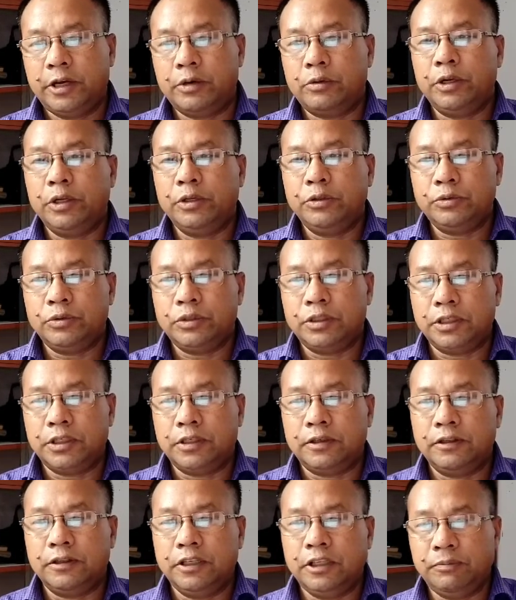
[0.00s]
according to
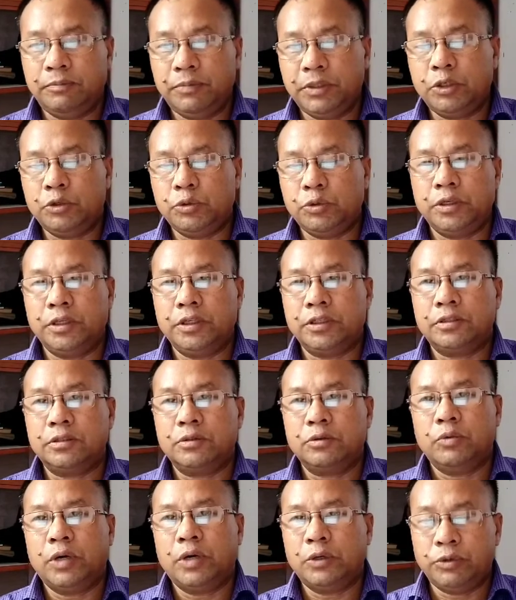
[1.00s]
the
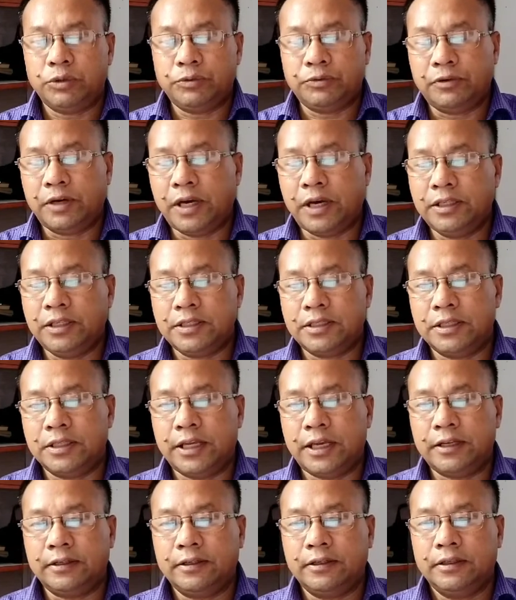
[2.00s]
Epicurus, what we find
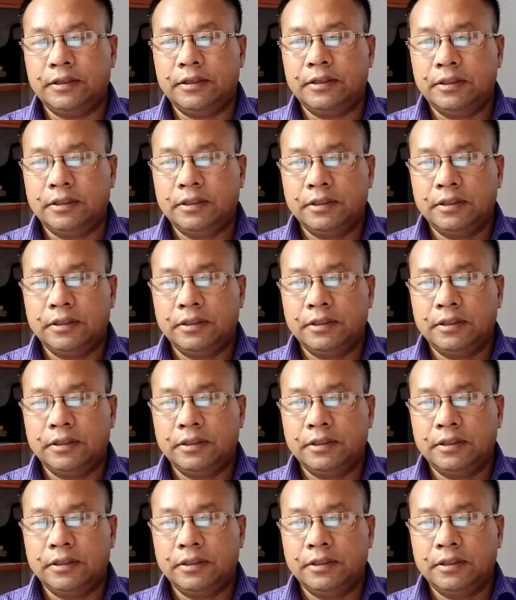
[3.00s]
is that